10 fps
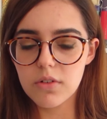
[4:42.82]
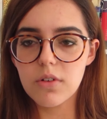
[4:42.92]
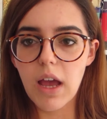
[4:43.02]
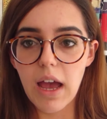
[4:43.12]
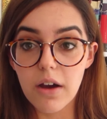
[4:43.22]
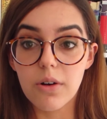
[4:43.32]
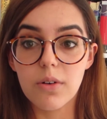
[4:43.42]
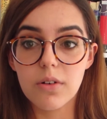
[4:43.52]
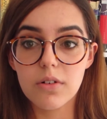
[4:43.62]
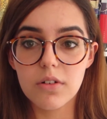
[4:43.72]

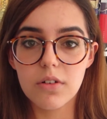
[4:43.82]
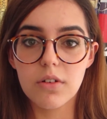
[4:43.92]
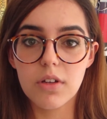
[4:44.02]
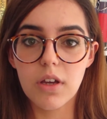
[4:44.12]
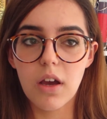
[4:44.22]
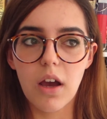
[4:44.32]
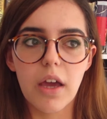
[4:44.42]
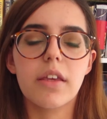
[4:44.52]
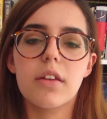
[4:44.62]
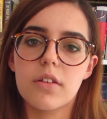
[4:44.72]
how
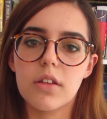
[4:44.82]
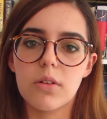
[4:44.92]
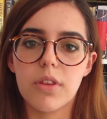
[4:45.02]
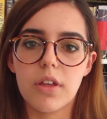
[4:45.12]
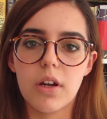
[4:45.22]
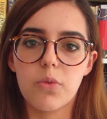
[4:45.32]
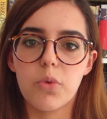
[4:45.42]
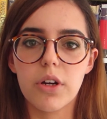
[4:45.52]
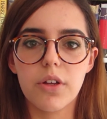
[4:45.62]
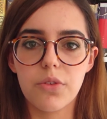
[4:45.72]
I can deal with it and
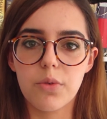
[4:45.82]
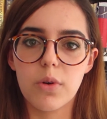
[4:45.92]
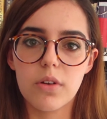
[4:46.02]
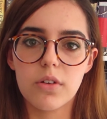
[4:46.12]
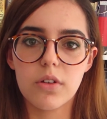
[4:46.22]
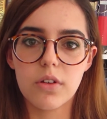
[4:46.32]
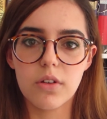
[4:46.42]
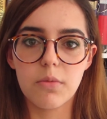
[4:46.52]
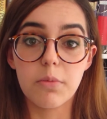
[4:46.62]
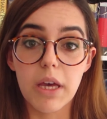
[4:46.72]
work through it
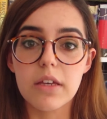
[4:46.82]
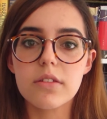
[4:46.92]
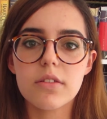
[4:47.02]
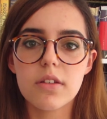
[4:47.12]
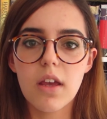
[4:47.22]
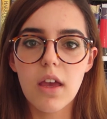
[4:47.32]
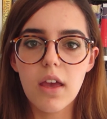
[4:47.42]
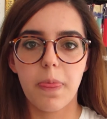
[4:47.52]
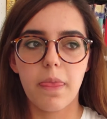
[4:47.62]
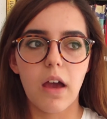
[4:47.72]
best.
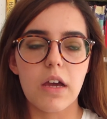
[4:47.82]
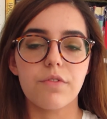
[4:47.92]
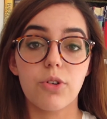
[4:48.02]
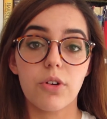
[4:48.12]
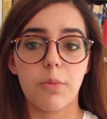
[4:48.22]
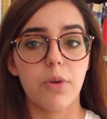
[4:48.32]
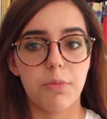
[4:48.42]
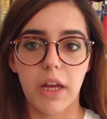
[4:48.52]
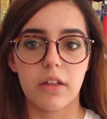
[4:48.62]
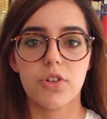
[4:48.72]
I've grown up with
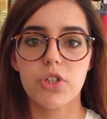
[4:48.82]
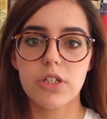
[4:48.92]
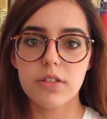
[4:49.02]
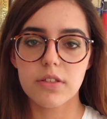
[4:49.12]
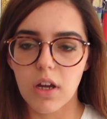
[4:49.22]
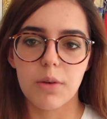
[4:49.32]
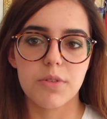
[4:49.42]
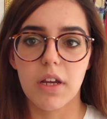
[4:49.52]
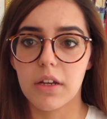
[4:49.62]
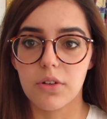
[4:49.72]
my allergies. I
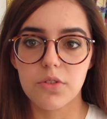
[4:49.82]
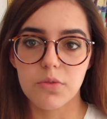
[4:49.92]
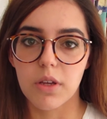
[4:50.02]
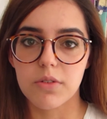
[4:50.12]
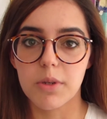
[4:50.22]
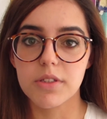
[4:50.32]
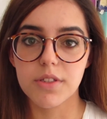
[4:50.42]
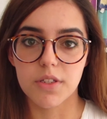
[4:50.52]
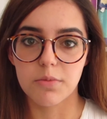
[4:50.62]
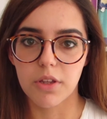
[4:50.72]
was diagnosed when I was about
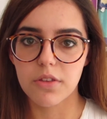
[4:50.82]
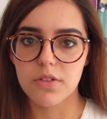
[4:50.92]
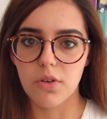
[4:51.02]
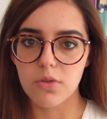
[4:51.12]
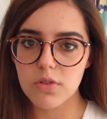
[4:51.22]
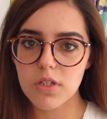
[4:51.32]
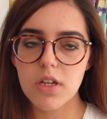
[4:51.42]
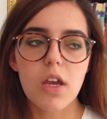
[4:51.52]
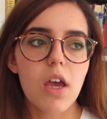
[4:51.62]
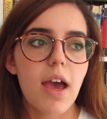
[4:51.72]
6 months old,
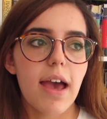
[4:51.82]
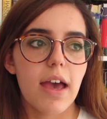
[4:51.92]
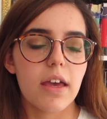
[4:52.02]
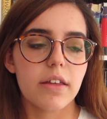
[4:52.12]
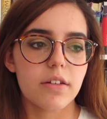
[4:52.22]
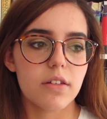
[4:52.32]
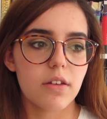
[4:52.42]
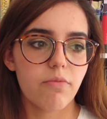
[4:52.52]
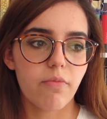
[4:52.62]
and